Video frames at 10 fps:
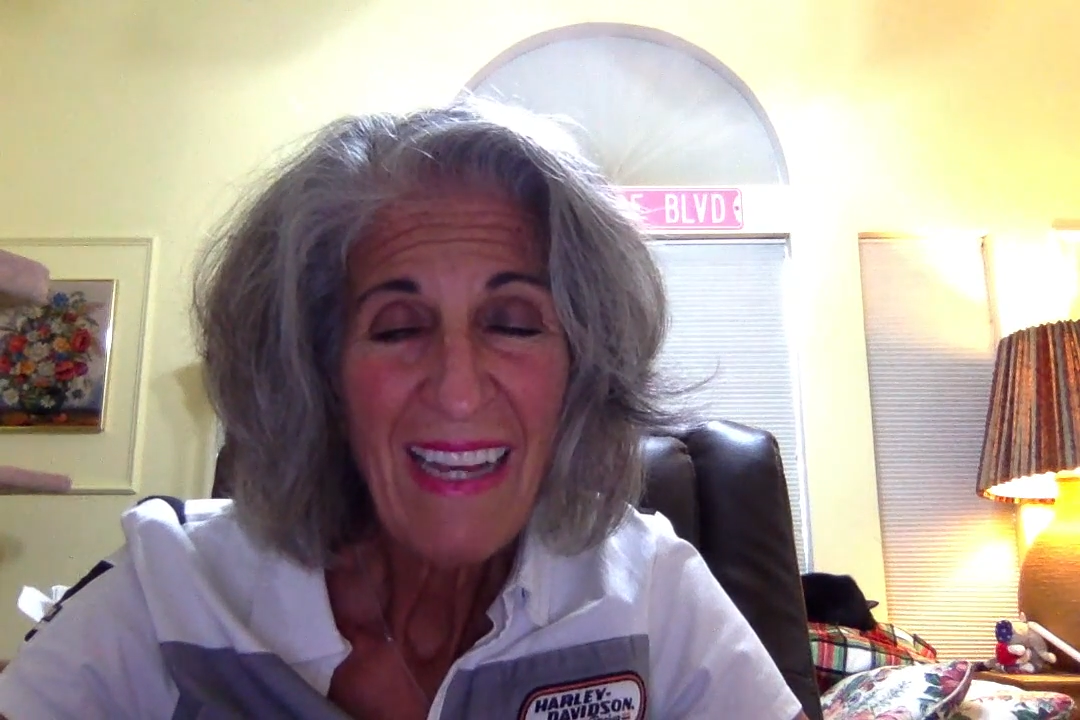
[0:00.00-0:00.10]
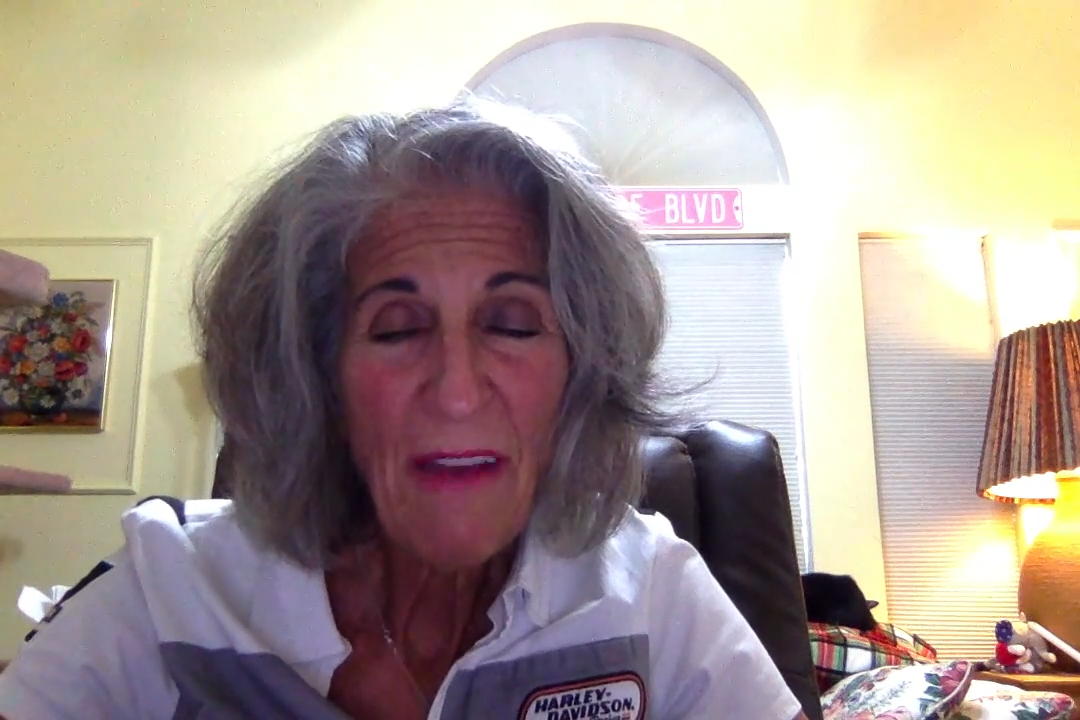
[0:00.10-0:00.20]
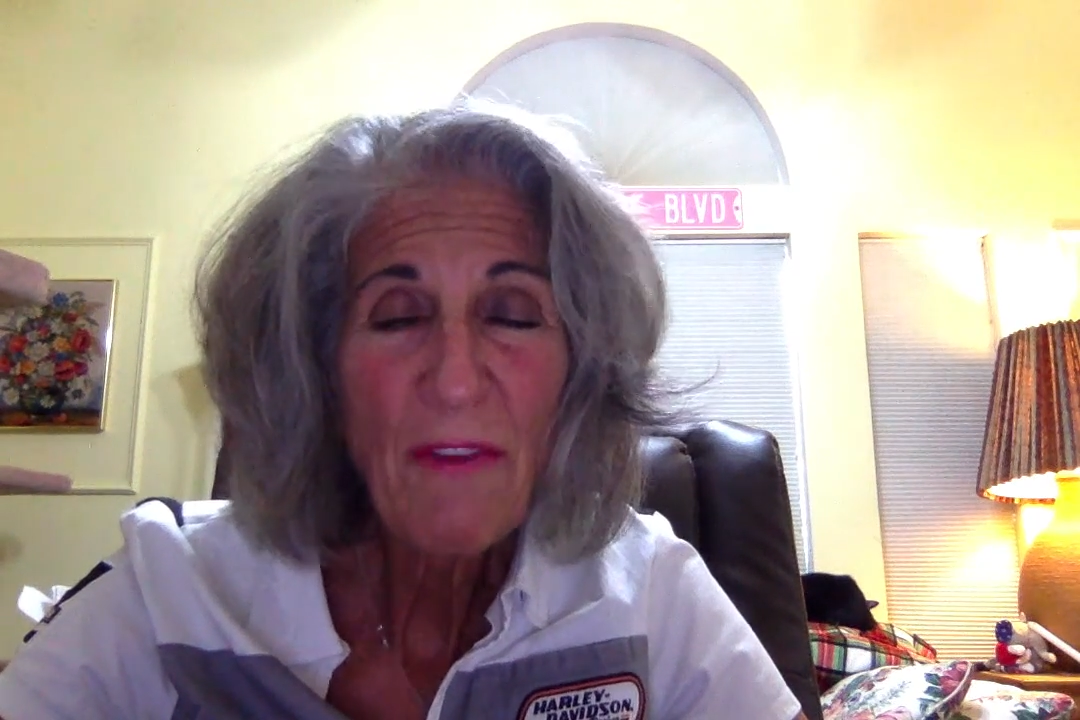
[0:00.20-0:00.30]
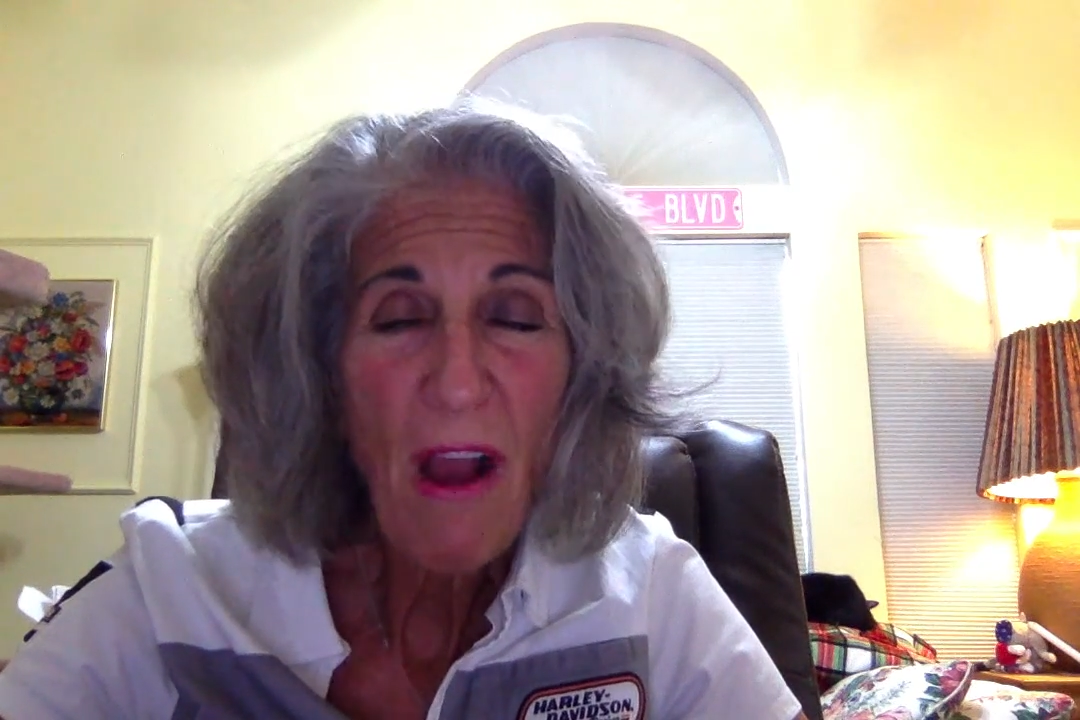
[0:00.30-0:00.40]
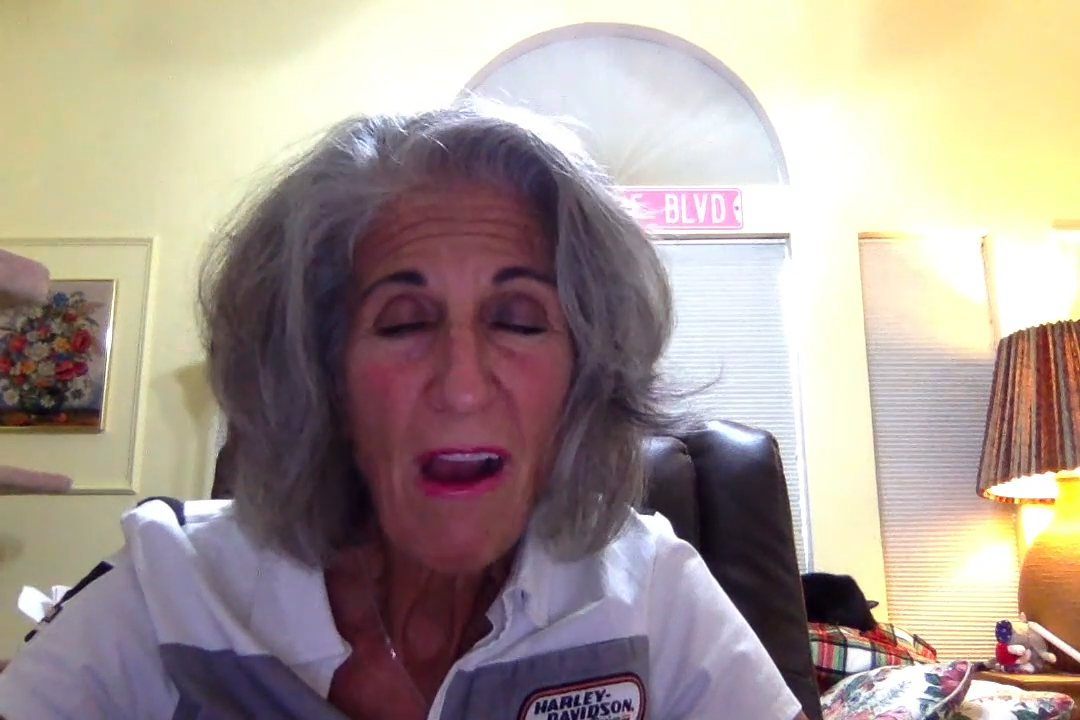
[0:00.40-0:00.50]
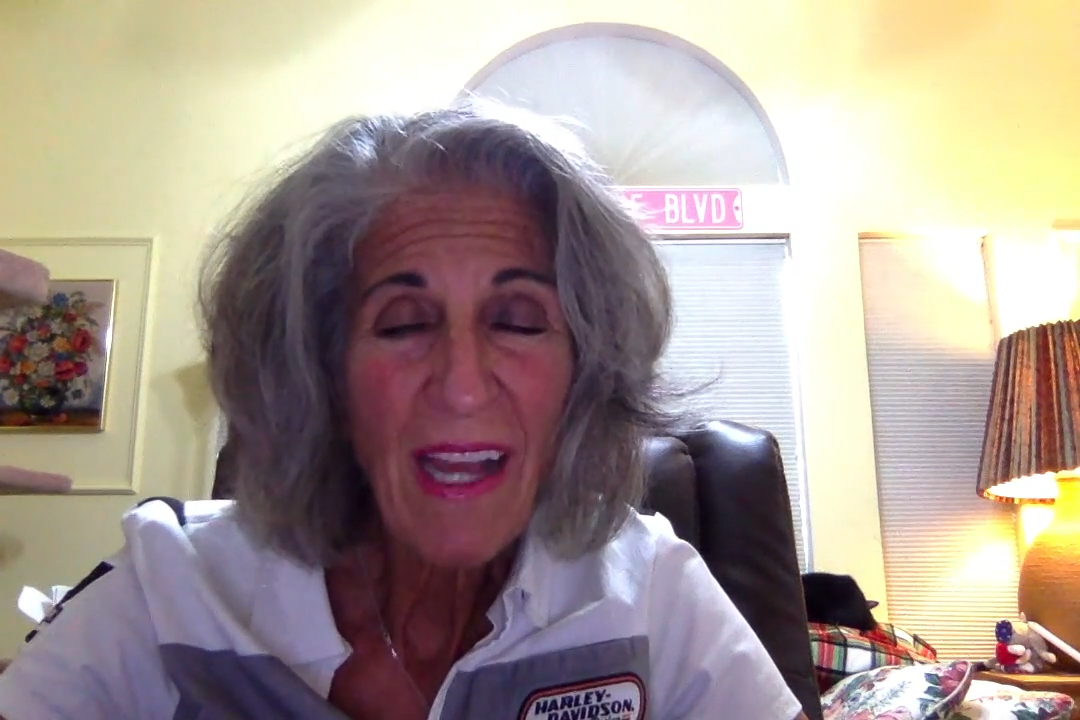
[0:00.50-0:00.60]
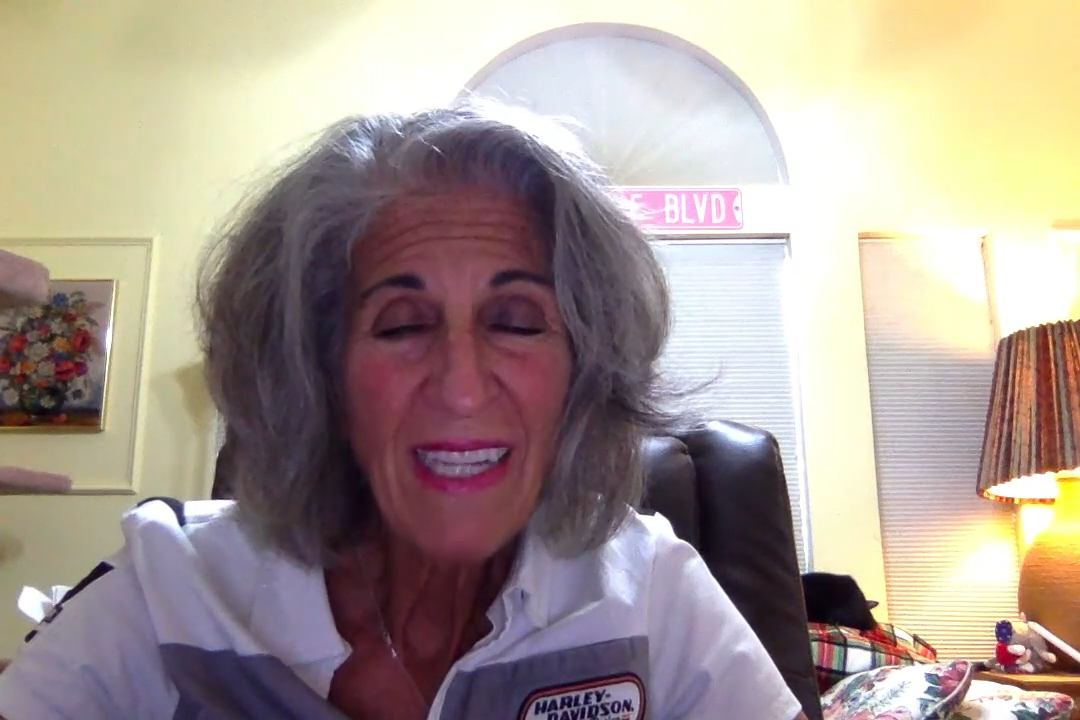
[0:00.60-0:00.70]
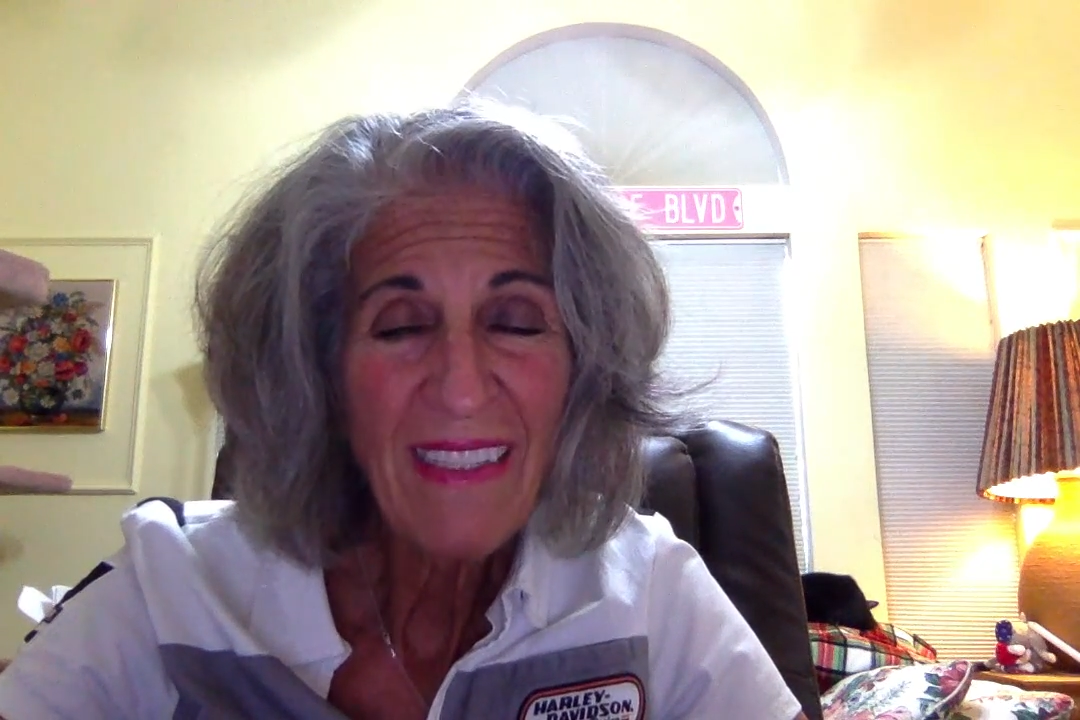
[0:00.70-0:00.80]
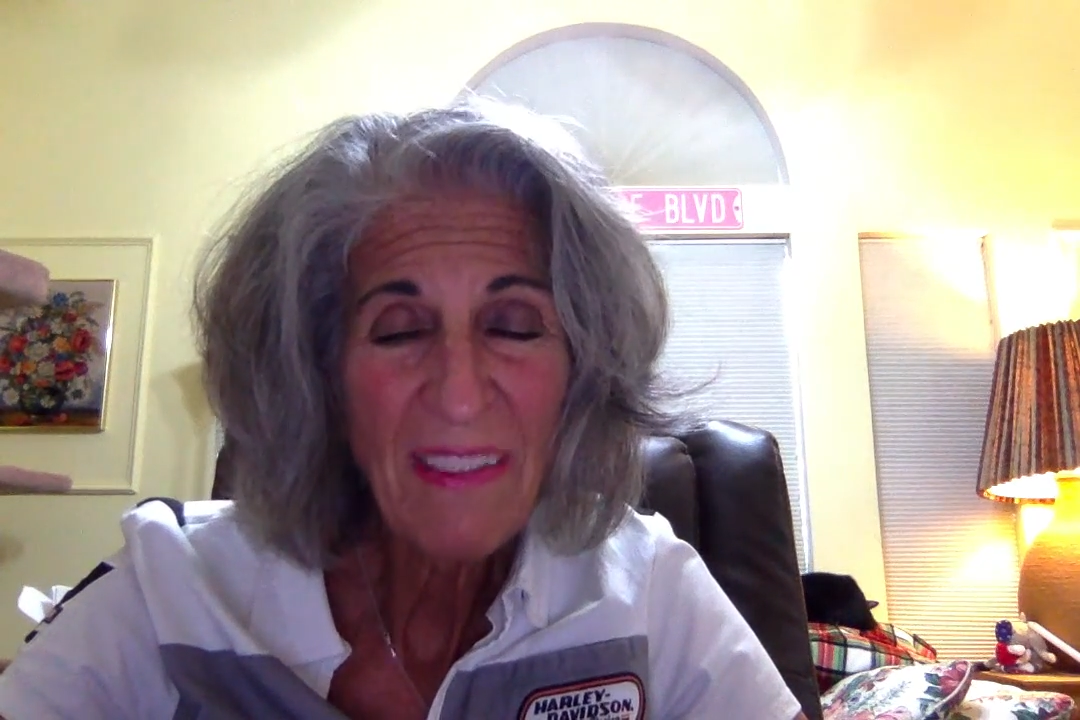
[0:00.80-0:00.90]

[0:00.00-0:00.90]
of God